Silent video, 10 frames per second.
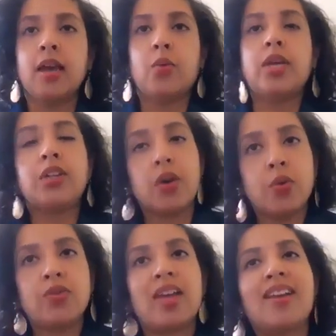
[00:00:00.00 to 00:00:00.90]
We
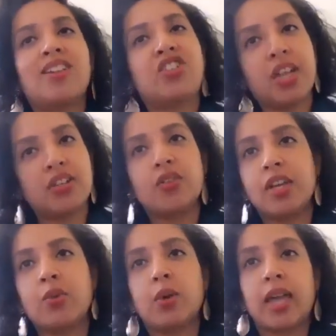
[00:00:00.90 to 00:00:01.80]
know that a gender
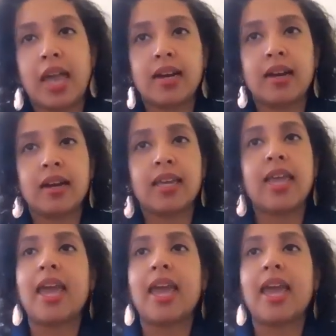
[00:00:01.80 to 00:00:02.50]
equal Canada